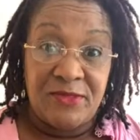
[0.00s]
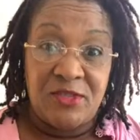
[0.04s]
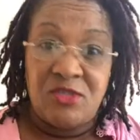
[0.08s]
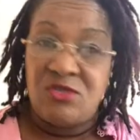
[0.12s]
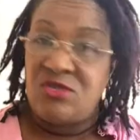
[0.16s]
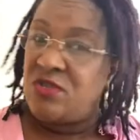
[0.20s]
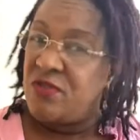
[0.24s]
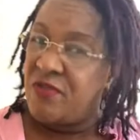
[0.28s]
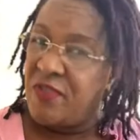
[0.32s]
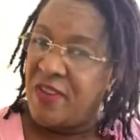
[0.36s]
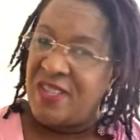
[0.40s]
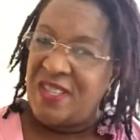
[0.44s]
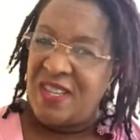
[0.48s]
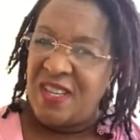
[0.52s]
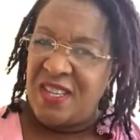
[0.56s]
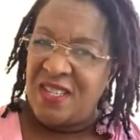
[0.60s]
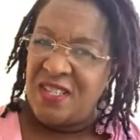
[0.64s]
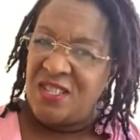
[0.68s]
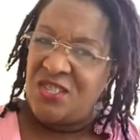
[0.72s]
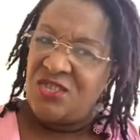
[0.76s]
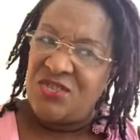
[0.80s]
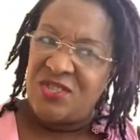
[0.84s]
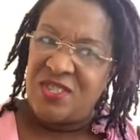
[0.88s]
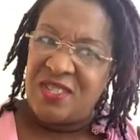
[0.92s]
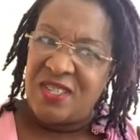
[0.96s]
Don't you find that
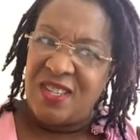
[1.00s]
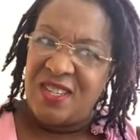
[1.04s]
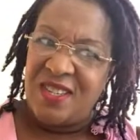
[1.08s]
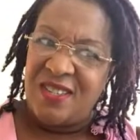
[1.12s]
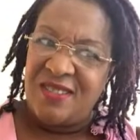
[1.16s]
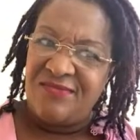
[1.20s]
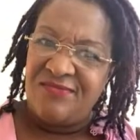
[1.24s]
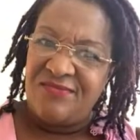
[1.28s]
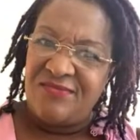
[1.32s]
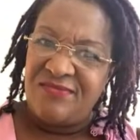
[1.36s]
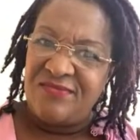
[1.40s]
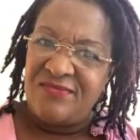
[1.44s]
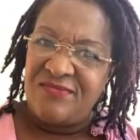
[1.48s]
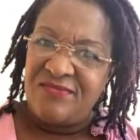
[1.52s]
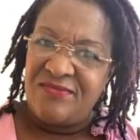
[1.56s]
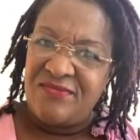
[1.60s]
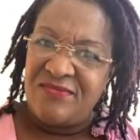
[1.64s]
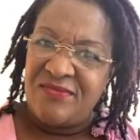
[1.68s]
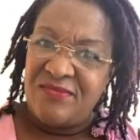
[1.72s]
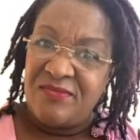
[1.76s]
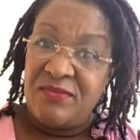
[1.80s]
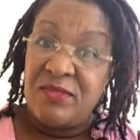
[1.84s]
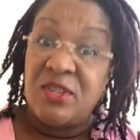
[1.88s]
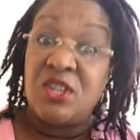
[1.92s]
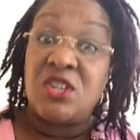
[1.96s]
interesting?
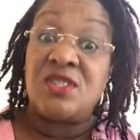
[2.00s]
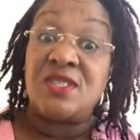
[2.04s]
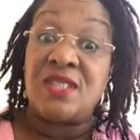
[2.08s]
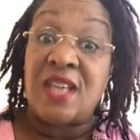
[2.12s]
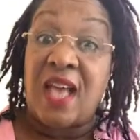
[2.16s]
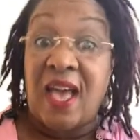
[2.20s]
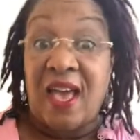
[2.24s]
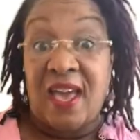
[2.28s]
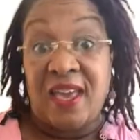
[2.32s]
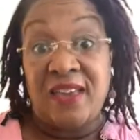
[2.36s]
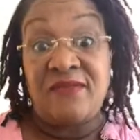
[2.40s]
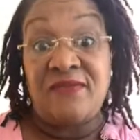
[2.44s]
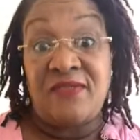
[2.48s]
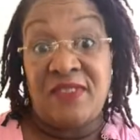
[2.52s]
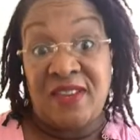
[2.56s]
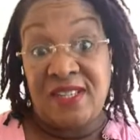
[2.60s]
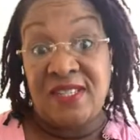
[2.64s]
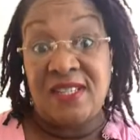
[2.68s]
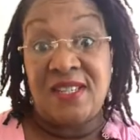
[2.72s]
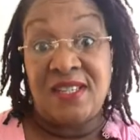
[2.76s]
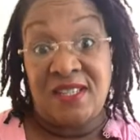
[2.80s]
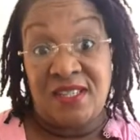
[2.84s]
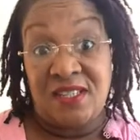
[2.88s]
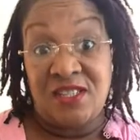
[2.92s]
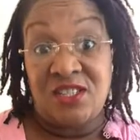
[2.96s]
Because I
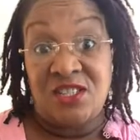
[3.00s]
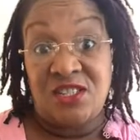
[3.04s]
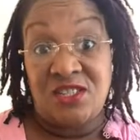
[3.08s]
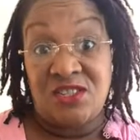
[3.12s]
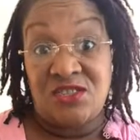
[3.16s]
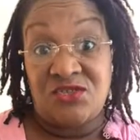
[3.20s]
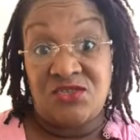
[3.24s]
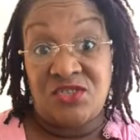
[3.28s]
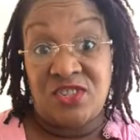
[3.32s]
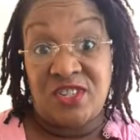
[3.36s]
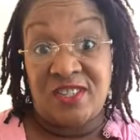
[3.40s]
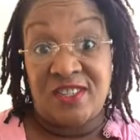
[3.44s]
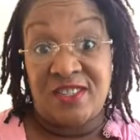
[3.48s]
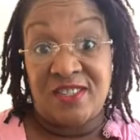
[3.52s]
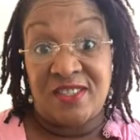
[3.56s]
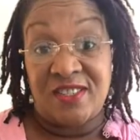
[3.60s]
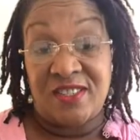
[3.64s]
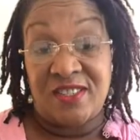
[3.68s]
find it interesting.